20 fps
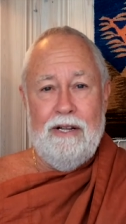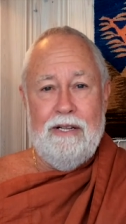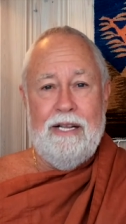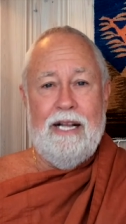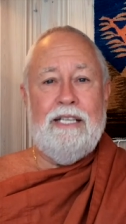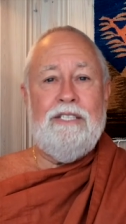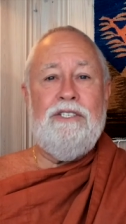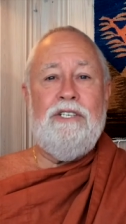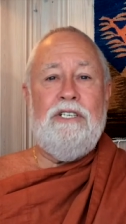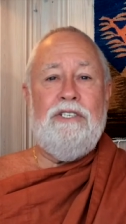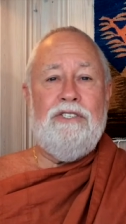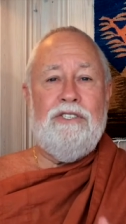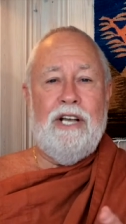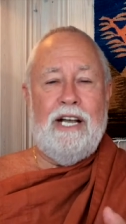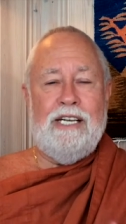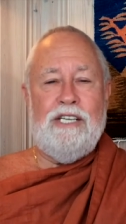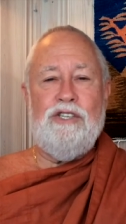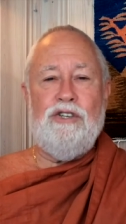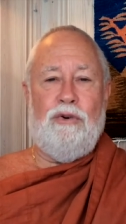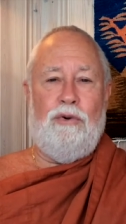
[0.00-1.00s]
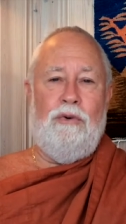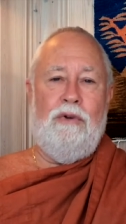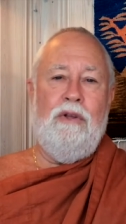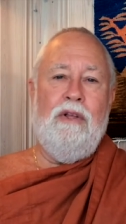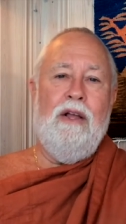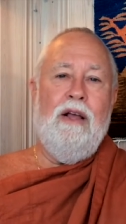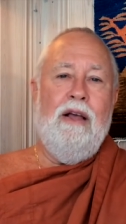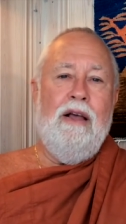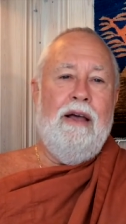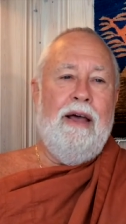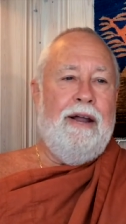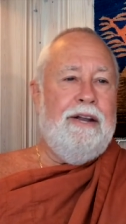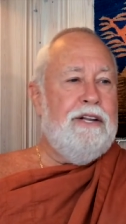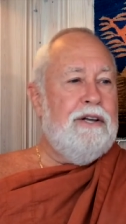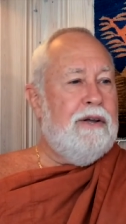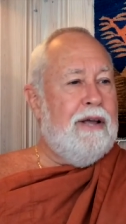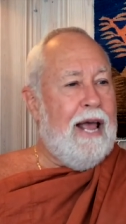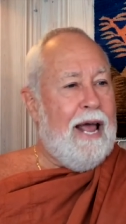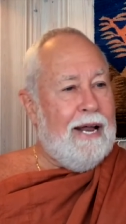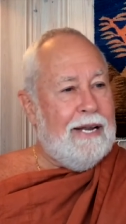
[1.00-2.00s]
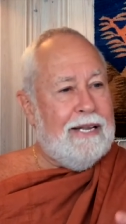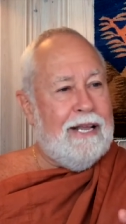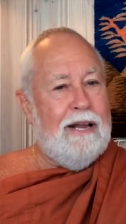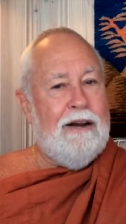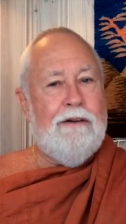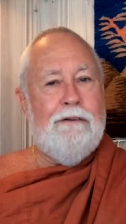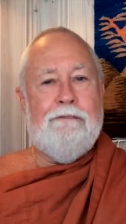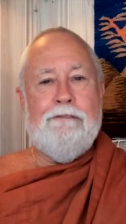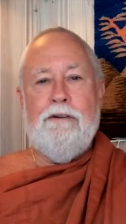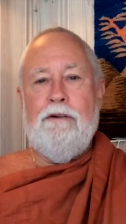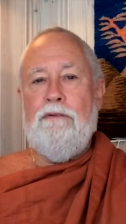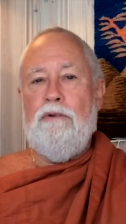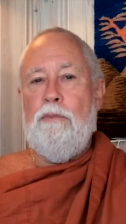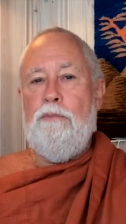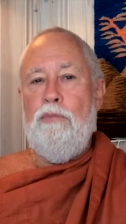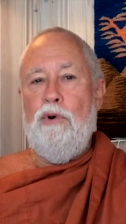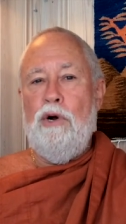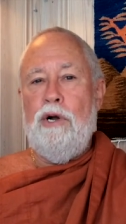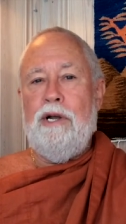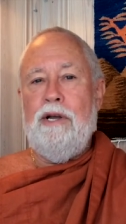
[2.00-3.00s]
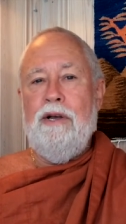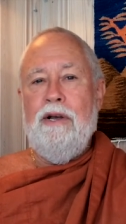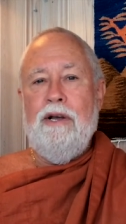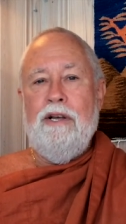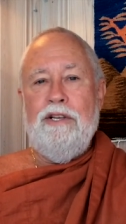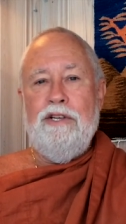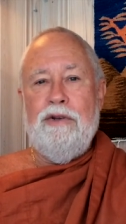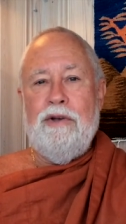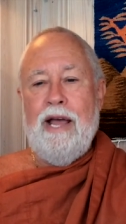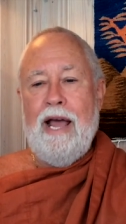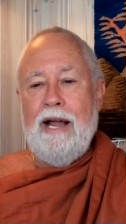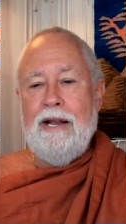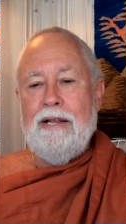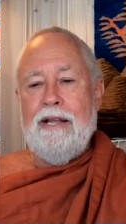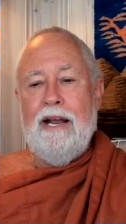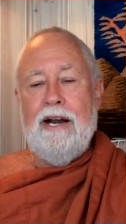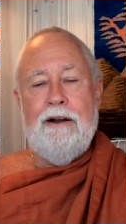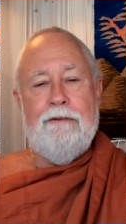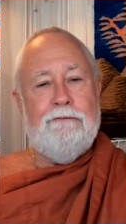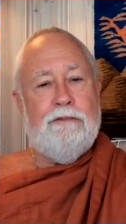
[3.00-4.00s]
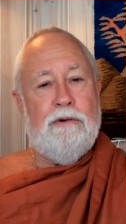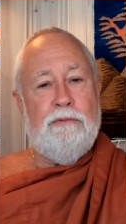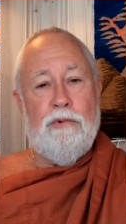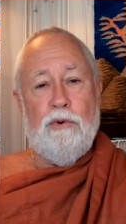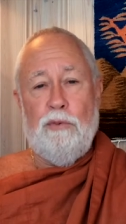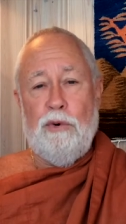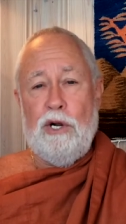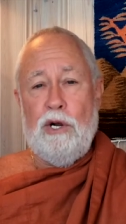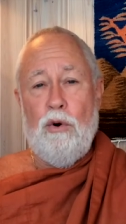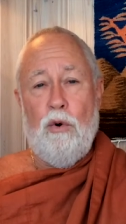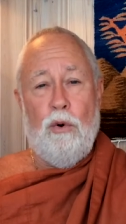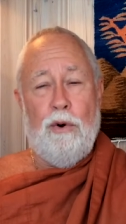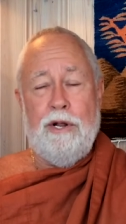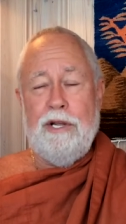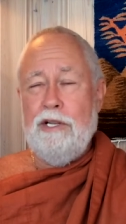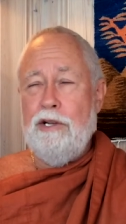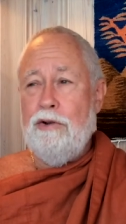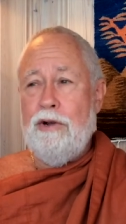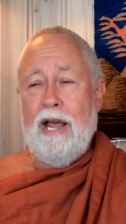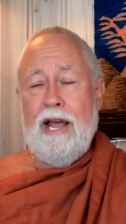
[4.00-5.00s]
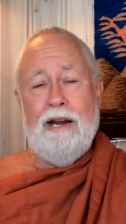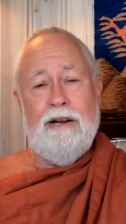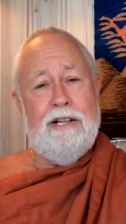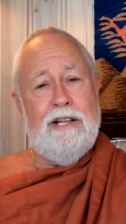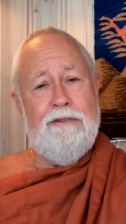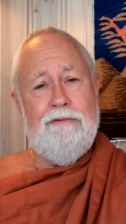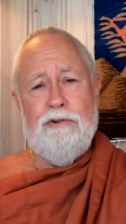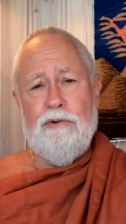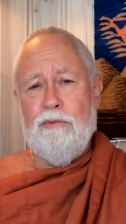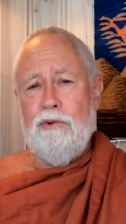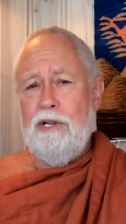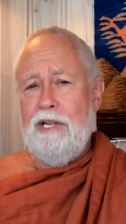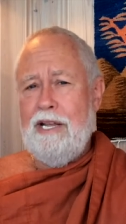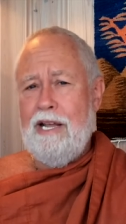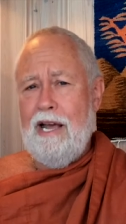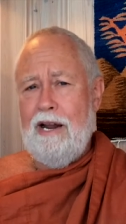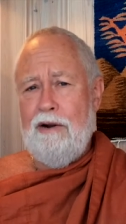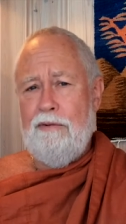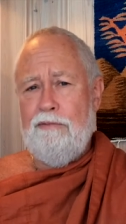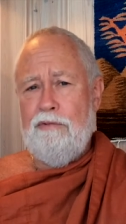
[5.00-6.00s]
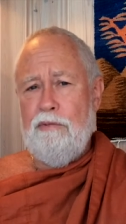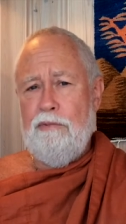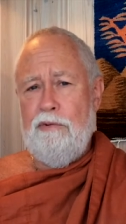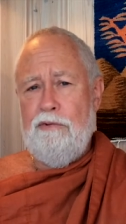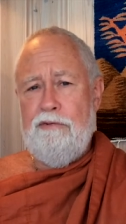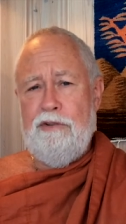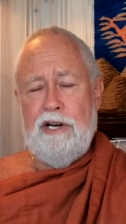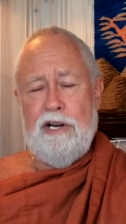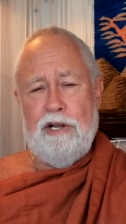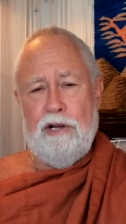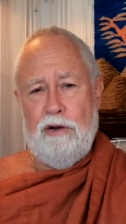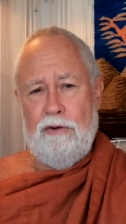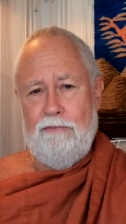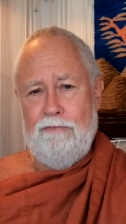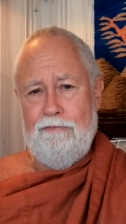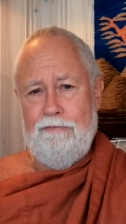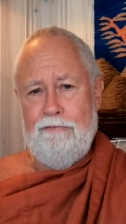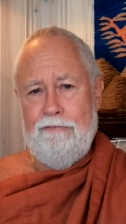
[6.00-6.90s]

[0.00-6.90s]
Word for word: That's essential. And you can't get it from a book. You can't get it from a recording. You can't even really get it from a video.